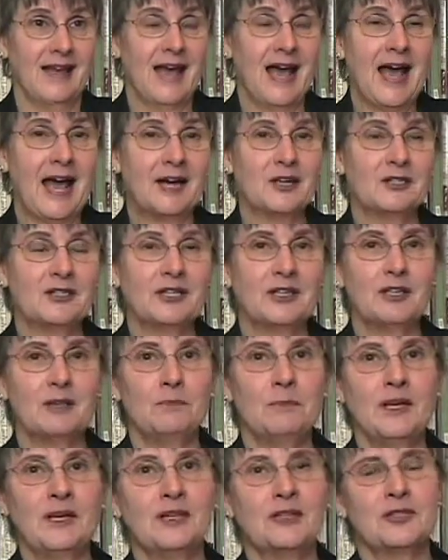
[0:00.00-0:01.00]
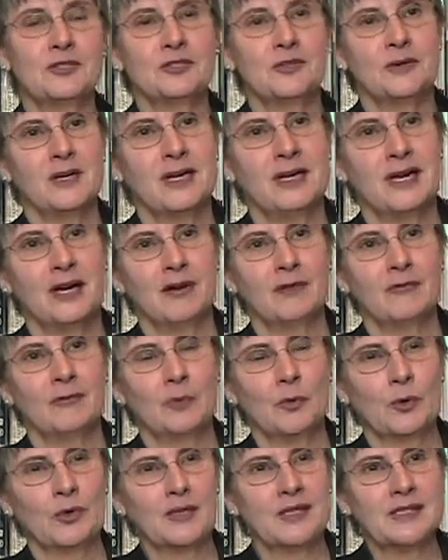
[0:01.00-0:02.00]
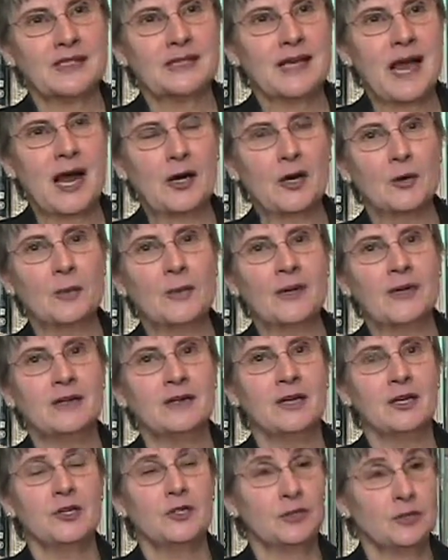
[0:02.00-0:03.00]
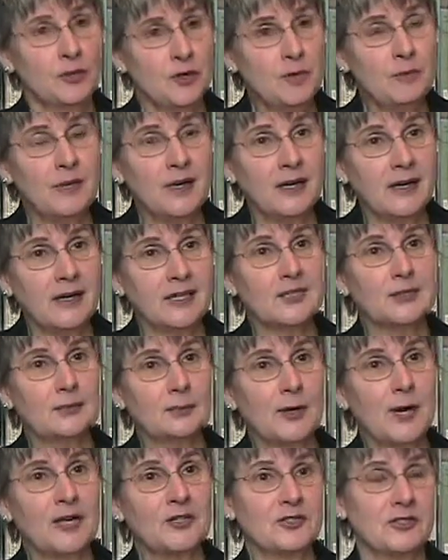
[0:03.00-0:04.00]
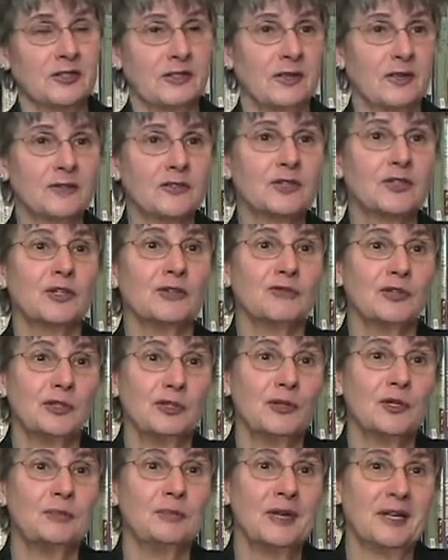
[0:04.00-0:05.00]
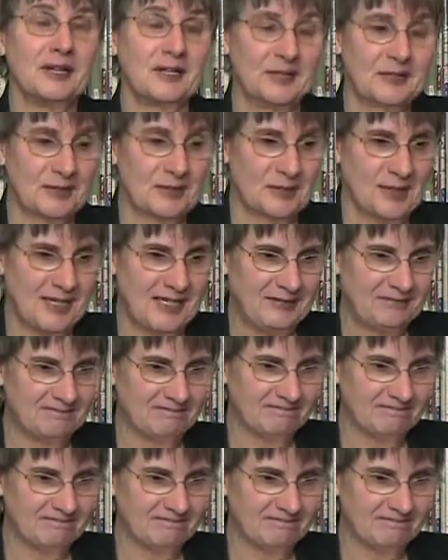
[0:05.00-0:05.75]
Actually, the ministry of Word and Sacrament should be an expression of servanthood ministry.